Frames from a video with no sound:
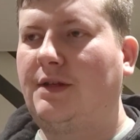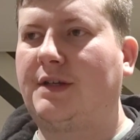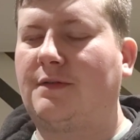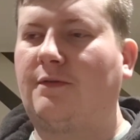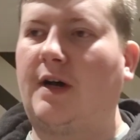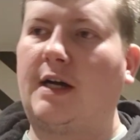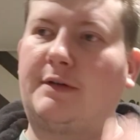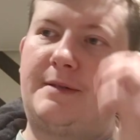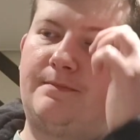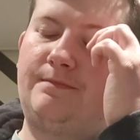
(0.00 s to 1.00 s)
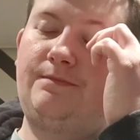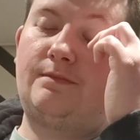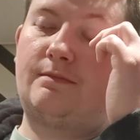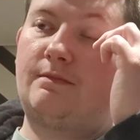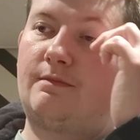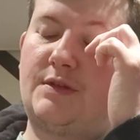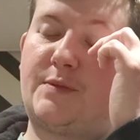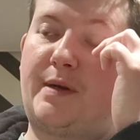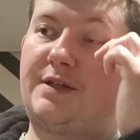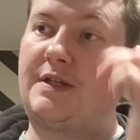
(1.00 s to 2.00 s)
Nice and fiery,
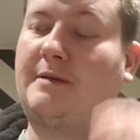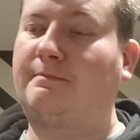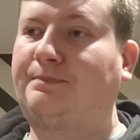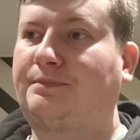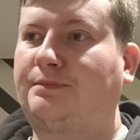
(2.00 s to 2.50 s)
spicy.